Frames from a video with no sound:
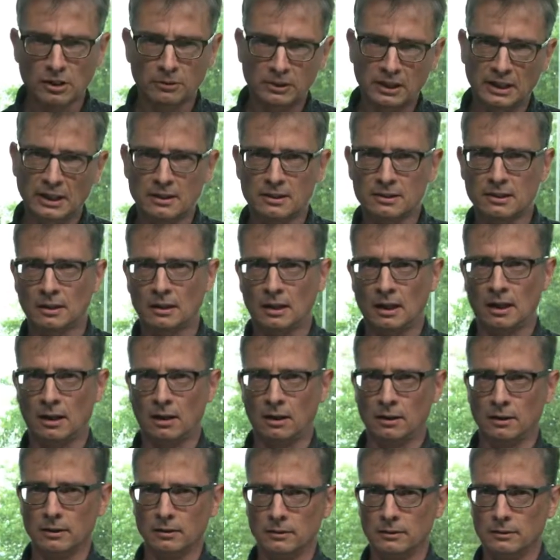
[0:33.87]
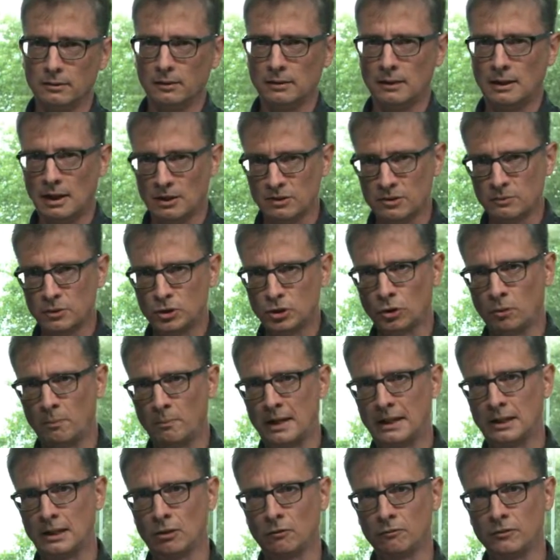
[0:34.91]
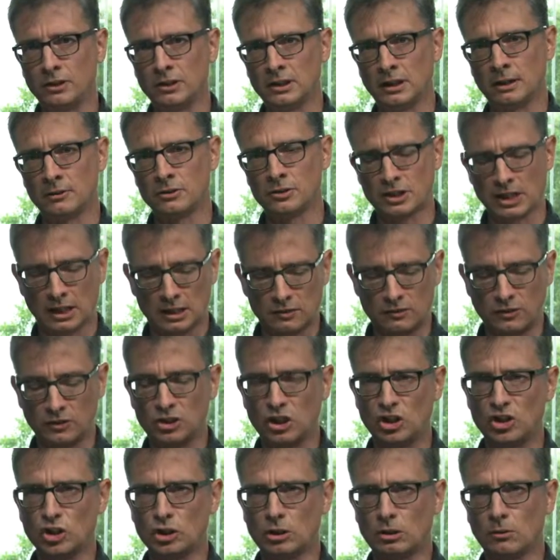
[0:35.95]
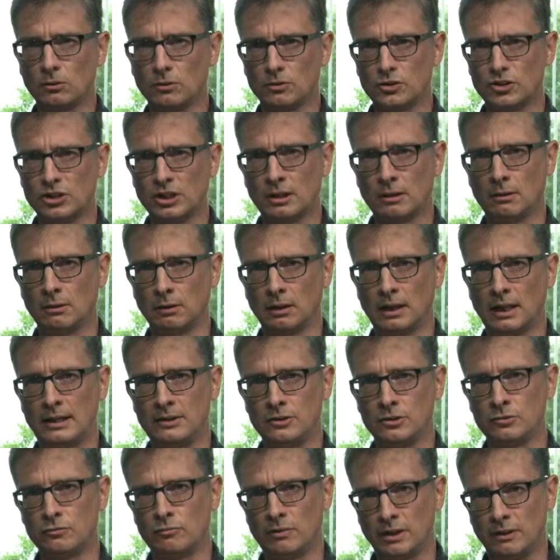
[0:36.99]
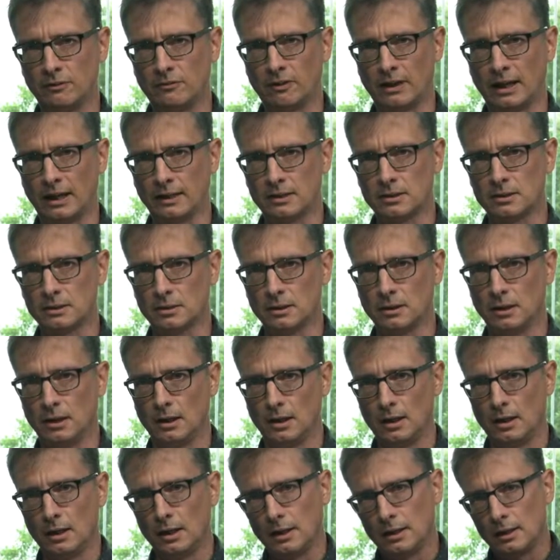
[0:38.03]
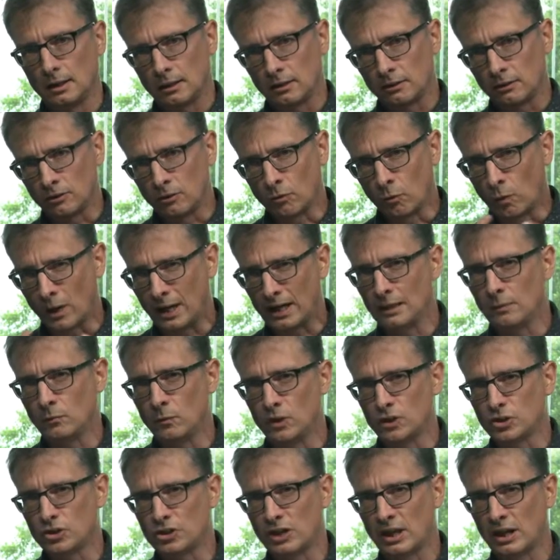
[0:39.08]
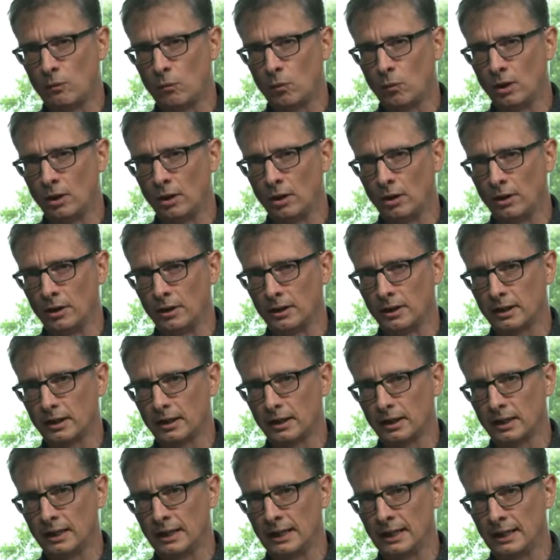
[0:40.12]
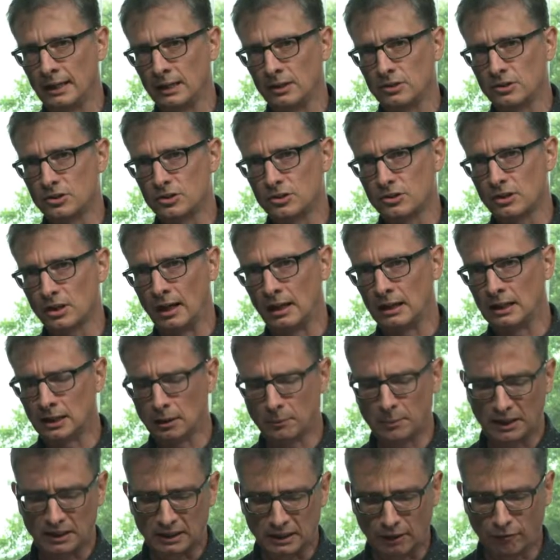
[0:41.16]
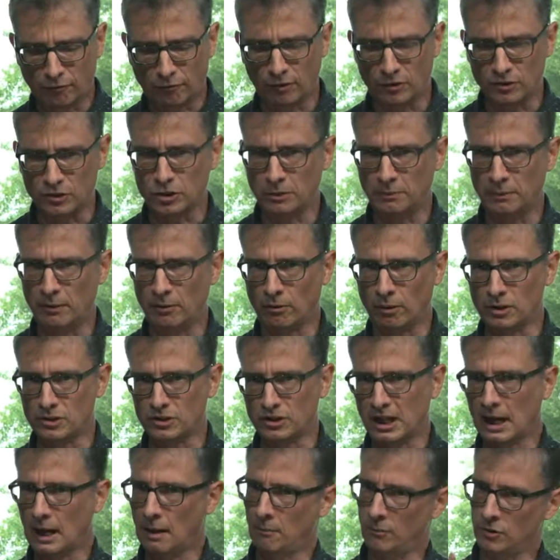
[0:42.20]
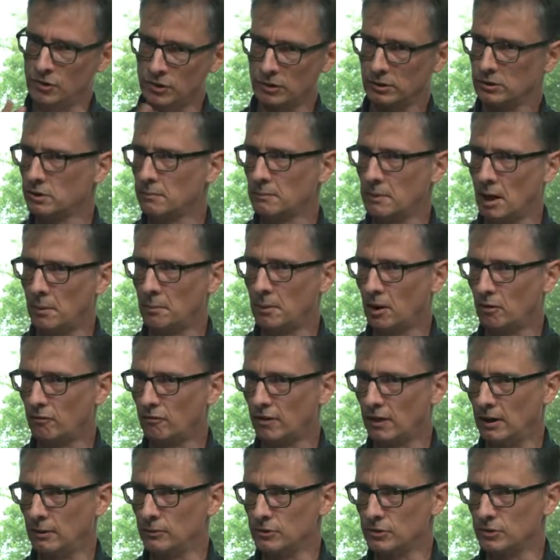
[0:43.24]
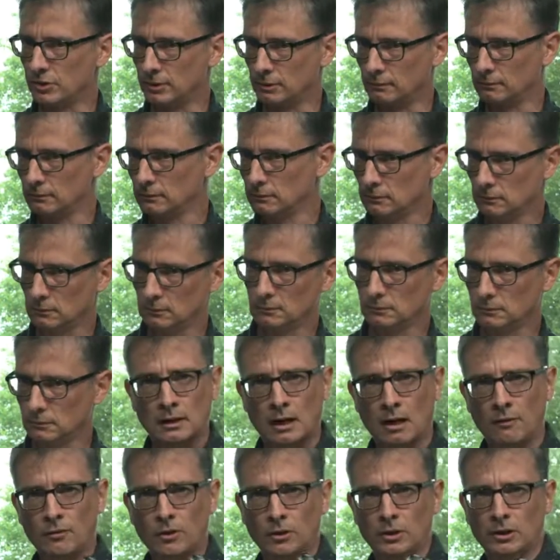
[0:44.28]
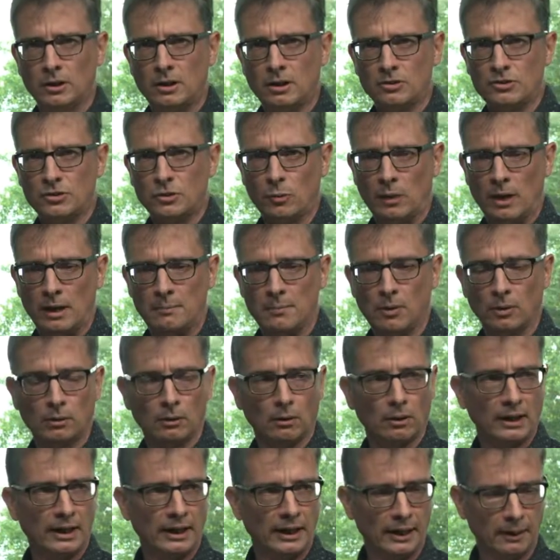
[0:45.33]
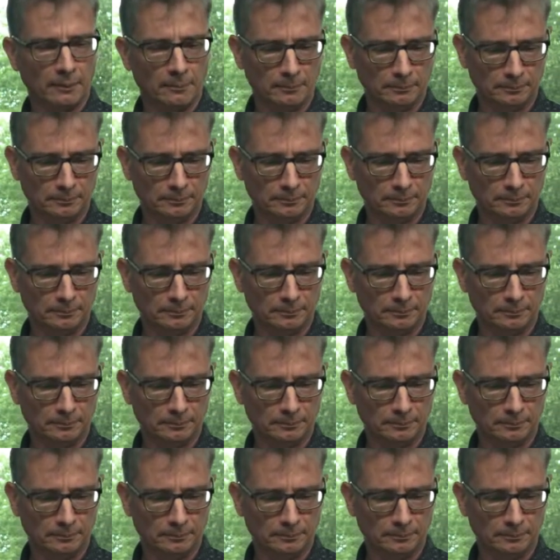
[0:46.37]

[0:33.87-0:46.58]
DSLR, as I'm sure many of you know, stands for Digital Single Lens Reflex. The way in which they work is a little bit different to mirrorless cameras and to mobile phones, and I've got a cutaway model here.